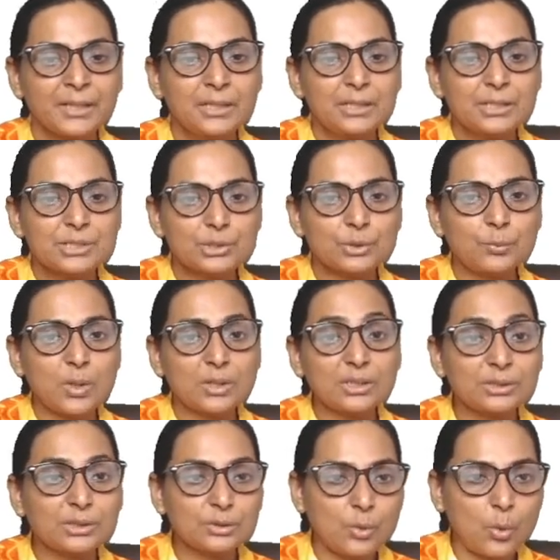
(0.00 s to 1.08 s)
So what
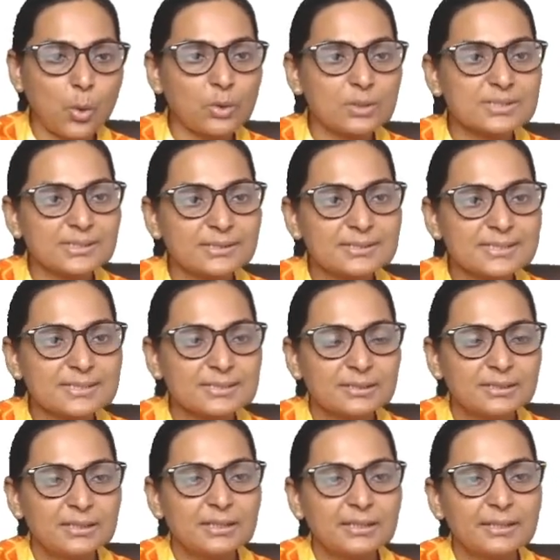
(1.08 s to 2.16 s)
are the causes?
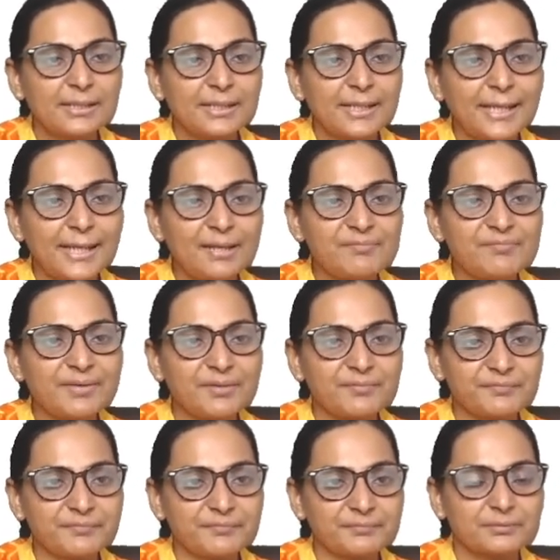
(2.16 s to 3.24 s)
A
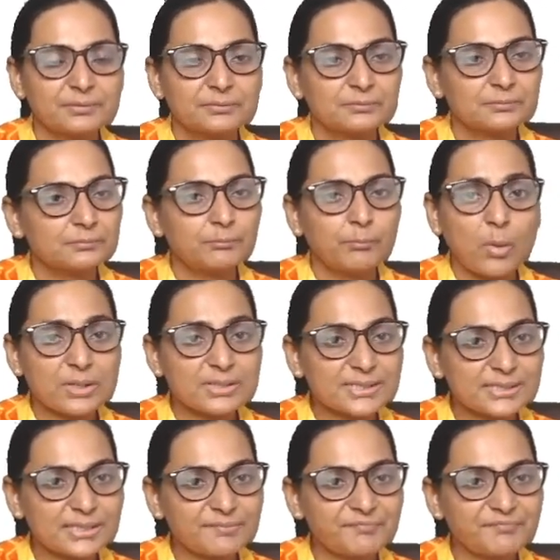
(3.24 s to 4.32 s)
wave,
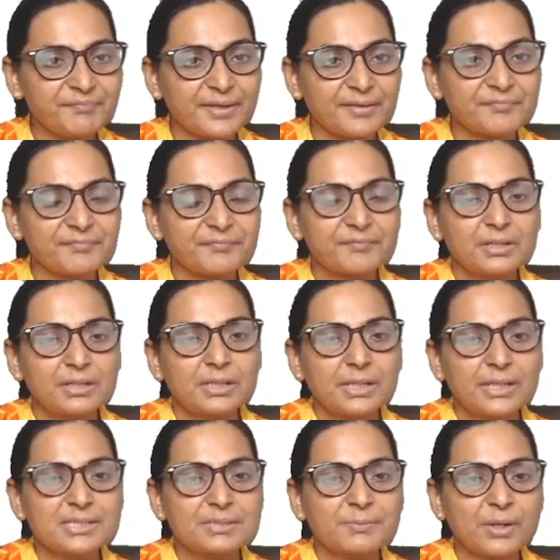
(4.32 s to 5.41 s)
positive wave,
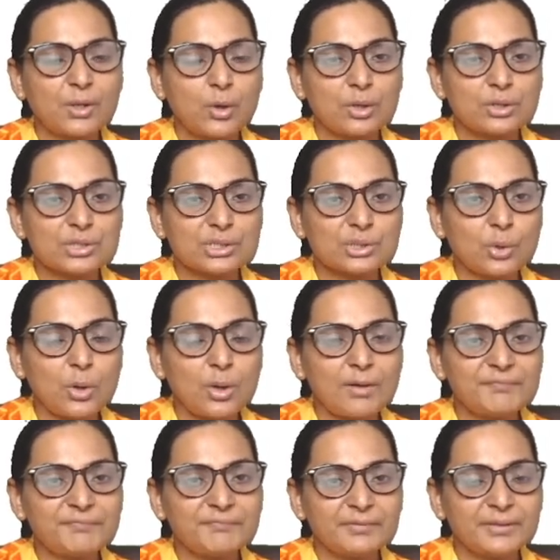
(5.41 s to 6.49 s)
is because
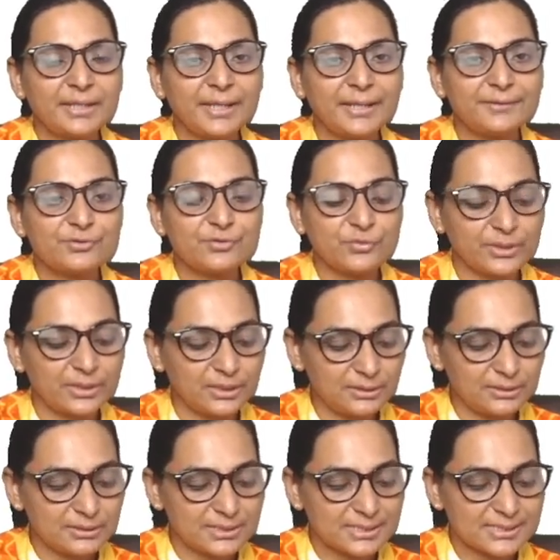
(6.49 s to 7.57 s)
of
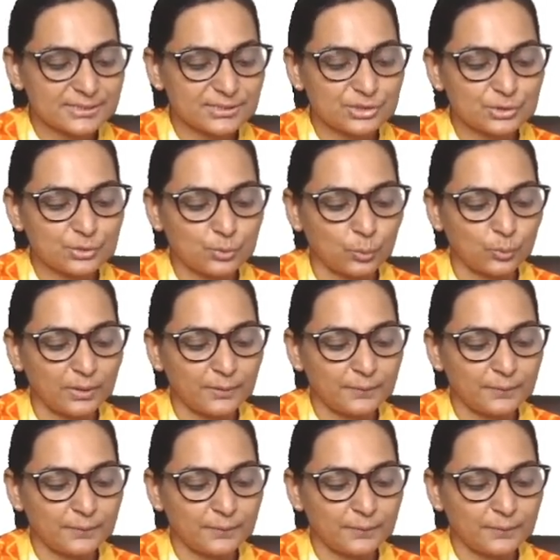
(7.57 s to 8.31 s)
atrial systole.